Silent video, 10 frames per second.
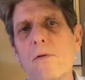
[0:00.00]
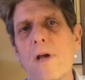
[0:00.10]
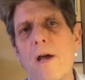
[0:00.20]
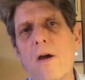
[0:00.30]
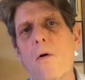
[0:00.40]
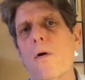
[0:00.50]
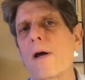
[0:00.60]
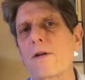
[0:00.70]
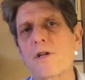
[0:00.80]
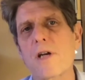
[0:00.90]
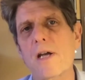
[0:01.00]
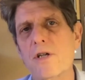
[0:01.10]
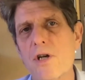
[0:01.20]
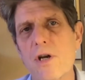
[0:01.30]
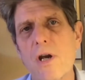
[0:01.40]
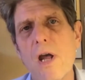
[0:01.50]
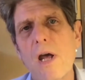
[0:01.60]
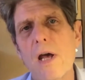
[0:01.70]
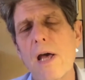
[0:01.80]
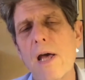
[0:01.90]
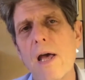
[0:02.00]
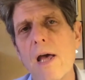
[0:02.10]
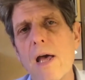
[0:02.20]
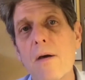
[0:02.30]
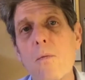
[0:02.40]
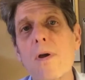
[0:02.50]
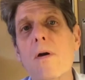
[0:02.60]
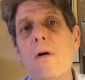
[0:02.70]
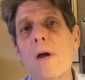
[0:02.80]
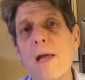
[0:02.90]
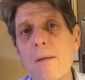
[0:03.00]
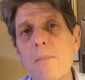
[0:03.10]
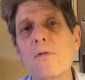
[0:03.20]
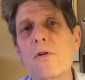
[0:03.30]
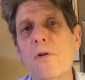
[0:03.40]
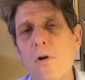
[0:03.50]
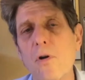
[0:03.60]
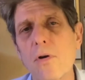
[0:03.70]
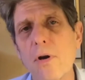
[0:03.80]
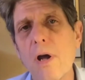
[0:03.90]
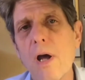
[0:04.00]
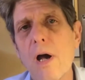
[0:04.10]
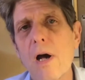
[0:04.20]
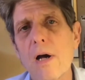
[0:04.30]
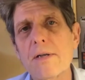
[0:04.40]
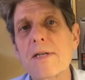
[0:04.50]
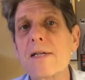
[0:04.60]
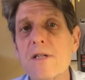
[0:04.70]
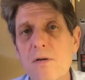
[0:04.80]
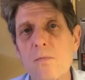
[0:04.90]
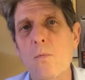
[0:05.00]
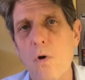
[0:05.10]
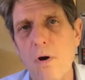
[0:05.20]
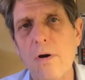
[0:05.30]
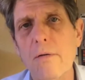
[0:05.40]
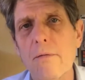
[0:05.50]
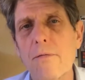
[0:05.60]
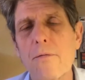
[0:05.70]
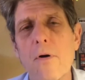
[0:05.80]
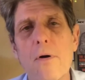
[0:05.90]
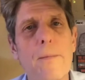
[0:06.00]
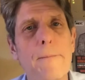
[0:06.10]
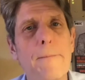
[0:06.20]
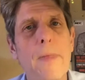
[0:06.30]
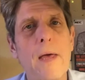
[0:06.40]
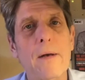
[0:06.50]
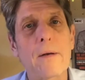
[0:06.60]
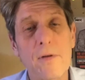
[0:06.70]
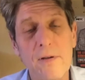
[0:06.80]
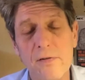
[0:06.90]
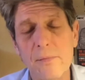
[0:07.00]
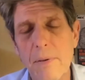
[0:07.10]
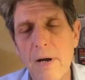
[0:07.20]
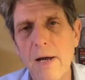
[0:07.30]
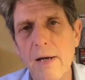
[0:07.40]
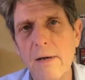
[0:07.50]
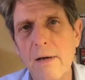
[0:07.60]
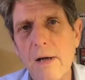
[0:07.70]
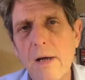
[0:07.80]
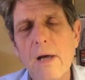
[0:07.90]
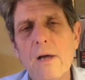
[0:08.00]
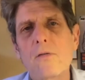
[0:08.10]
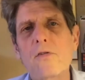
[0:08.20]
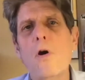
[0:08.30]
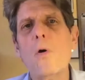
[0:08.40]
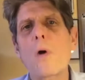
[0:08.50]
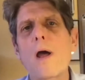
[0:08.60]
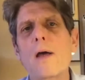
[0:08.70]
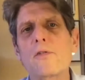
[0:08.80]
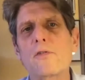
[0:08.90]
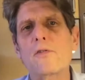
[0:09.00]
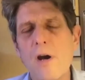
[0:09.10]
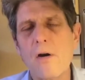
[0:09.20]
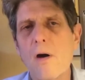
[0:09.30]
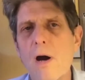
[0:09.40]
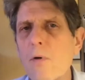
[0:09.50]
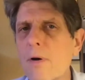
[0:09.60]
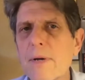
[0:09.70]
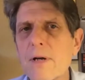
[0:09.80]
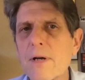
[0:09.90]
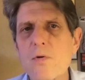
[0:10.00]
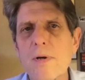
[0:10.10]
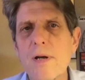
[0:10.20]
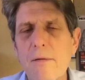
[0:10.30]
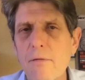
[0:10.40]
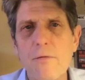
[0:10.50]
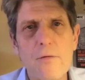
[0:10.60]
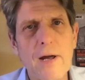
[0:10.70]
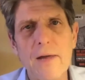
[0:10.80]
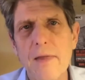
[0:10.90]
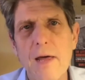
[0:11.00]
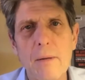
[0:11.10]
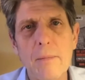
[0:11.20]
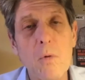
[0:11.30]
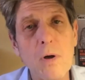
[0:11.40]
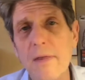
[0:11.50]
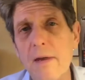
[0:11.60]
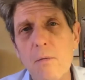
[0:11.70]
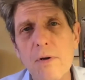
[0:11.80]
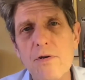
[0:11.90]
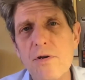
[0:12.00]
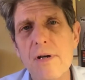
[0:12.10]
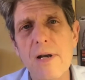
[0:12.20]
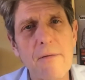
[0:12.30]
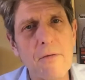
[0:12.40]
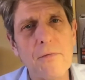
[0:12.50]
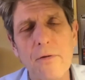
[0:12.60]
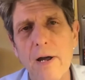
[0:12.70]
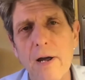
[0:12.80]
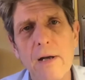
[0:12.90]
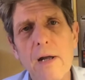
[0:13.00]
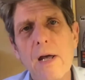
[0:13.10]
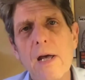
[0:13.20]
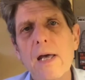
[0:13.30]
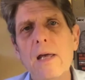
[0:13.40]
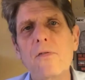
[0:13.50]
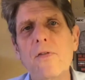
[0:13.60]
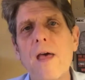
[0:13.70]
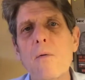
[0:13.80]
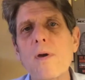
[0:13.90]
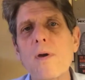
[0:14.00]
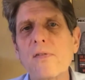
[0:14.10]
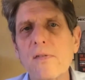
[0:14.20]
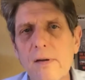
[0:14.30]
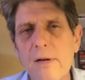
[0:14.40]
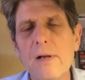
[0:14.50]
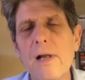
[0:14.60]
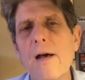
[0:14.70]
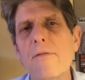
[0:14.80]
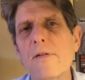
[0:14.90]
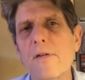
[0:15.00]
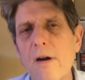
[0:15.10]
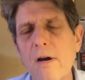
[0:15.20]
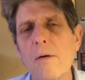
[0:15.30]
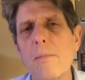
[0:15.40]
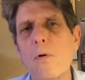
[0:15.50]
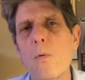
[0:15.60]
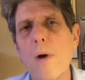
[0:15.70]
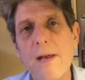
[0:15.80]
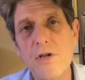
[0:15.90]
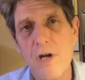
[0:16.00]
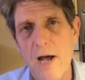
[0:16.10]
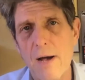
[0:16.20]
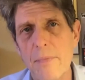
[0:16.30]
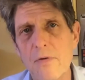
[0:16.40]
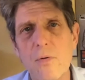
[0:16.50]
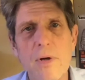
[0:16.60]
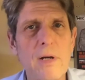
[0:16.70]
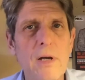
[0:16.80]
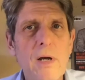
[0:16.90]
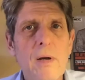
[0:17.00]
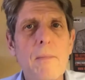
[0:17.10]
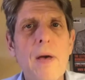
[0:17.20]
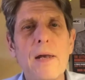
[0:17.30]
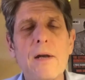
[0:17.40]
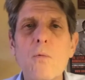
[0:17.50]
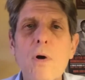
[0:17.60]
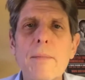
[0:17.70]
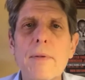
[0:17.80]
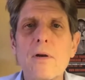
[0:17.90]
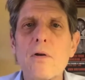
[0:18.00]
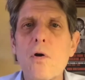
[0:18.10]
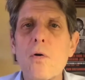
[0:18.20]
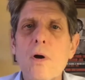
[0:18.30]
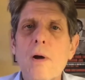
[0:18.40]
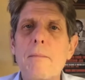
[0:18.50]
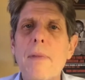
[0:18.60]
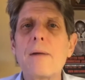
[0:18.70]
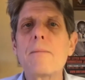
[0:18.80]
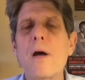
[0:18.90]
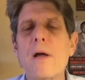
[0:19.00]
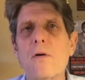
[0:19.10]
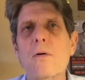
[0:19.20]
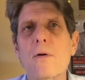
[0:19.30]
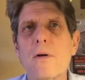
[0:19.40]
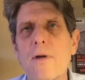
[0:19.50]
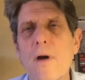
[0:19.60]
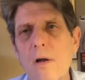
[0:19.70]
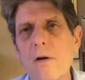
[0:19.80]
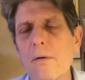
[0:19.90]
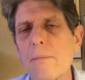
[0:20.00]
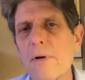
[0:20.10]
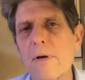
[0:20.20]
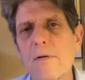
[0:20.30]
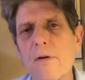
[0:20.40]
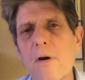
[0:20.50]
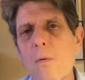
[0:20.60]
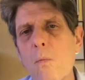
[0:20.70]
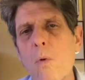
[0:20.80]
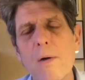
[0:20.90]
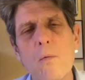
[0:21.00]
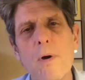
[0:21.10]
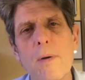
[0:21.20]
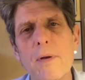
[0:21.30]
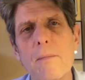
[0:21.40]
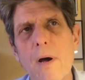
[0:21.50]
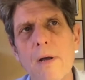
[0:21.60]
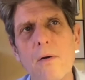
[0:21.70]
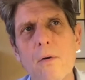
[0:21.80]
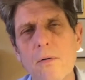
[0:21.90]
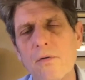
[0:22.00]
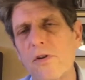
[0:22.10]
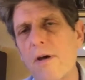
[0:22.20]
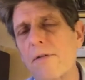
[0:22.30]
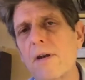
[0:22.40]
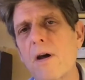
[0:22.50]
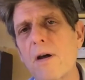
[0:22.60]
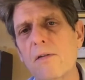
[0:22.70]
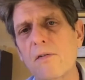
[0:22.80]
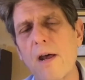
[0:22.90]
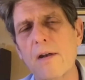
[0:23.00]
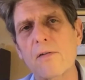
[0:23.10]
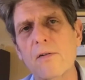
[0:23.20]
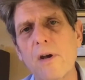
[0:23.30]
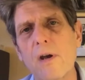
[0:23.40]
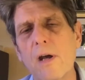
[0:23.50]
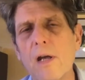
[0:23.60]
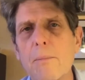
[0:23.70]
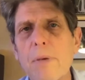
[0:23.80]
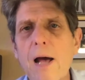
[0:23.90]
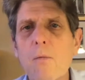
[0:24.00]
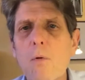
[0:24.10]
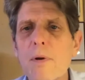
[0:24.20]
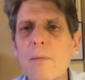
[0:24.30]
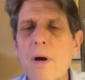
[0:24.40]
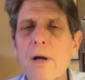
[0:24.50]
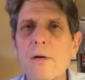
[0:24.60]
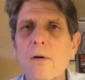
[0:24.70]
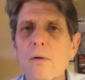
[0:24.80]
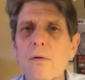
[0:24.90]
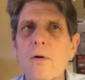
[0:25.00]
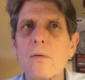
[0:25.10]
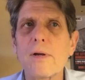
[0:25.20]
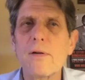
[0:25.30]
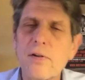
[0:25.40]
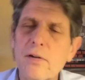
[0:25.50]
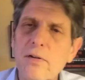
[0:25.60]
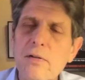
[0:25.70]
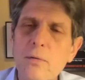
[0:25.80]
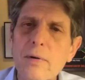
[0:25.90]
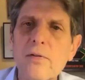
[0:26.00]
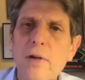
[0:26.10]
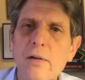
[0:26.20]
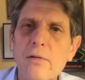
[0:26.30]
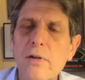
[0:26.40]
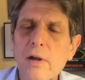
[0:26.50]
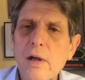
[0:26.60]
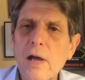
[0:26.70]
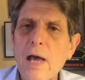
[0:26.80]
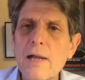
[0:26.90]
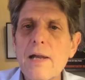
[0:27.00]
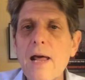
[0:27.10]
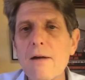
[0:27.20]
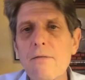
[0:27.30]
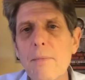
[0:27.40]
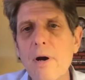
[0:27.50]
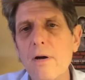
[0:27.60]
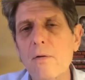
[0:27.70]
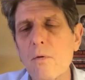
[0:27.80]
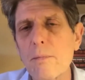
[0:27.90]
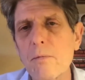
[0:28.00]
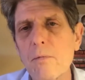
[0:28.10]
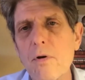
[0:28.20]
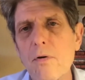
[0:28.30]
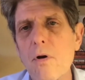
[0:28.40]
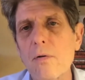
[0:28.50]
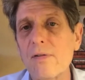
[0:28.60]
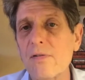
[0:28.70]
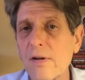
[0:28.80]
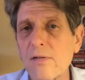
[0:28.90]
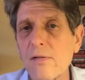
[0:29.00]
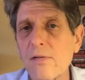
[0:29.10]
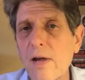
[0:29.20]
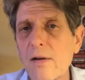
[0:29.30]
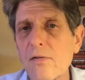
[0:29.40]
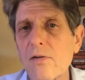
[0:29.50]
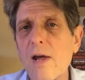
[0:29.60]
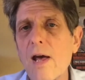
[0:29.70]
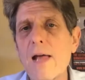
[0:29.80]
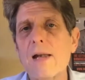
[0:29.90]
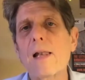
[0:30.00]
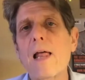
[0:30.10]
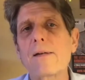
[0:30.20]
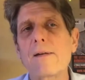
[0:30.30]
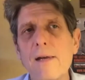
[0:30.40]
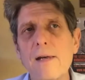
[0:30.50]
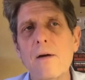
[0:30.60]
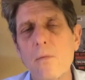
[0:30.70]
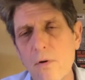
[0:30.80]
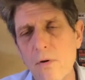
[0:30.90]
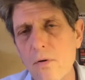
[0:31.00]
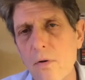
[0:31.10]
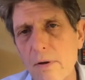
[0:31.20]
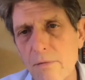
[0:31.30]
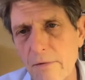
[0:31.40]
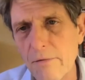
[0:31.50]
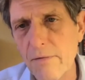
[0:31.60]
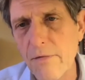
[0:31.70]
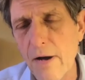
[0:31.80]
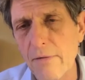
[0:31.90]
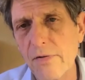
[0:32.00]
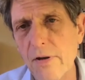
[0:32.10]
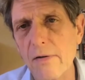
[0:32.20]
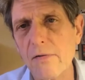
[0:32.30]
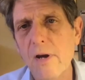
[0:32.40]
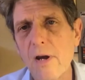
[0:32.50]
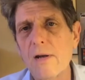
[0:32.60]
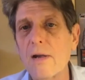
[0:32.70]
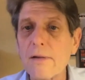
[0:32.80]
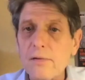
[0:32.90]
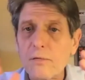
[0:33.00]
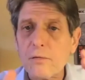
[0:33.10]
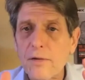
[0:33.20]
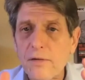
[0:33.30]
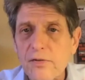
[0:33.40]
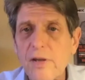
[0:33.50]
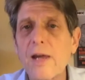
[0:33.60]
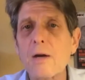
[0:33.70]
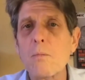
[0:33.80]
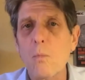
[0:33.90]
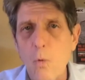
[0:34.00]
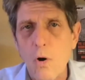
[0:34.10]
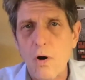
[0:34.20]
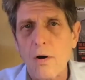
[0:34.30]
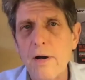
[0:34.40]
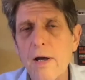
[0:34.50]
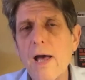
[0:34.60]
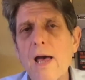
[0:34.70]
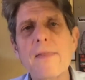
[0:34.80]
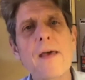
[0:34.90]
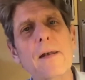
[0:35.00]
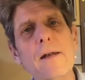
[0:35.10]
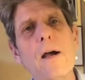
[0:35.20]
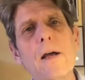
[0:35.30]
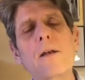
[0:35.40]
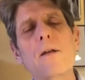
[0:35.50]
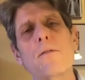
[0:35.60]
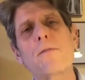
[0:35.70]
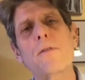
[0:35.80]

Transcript: care or education, and that we are able to earn decent work and decent pay. So, as chair, I want to make sure we never forget that. I mean, one thing we should never forget is that we still have a terrible wage gap between men and women. Men might earn $1, but white women might earn 79 cents. And a Black woman might earn only 63 cents. And a Native American woman would earn only 60 cents, and a Latina would earn only 55 cents. Now, this is for the same work. And that kind of